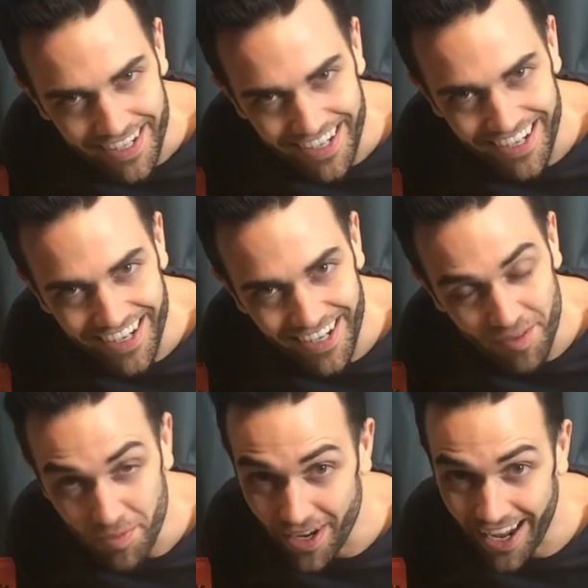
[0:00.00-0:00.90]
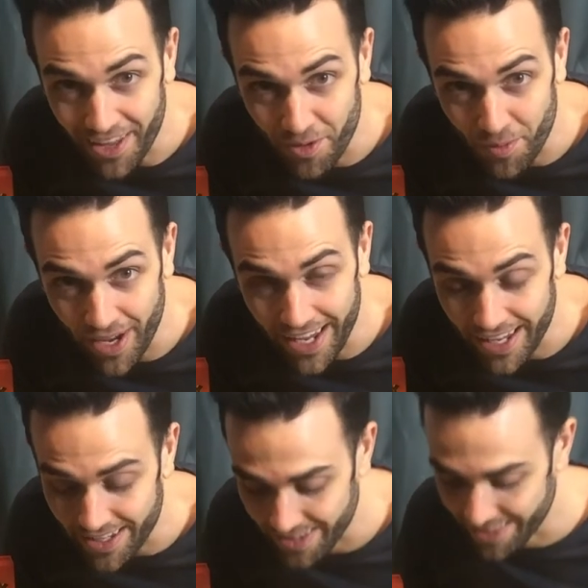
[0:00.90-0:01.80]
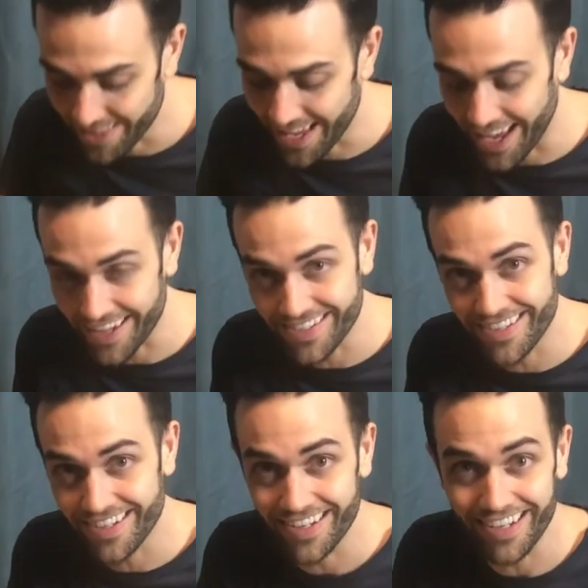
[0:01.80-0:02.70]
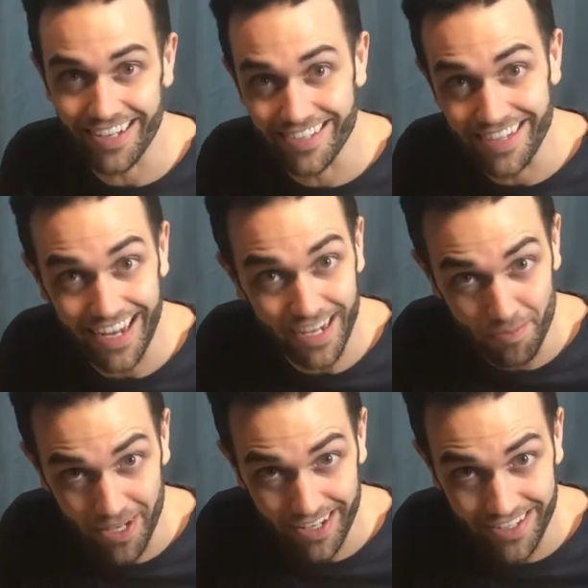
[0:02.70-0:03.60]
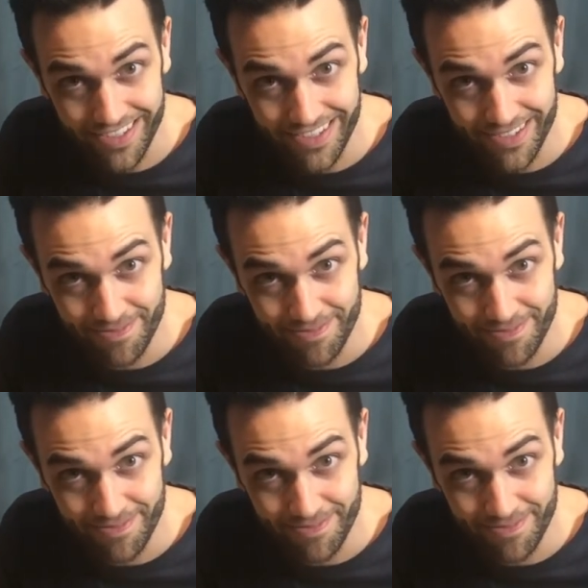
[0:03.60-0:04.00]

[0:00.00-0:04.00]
But either way, that is Animix.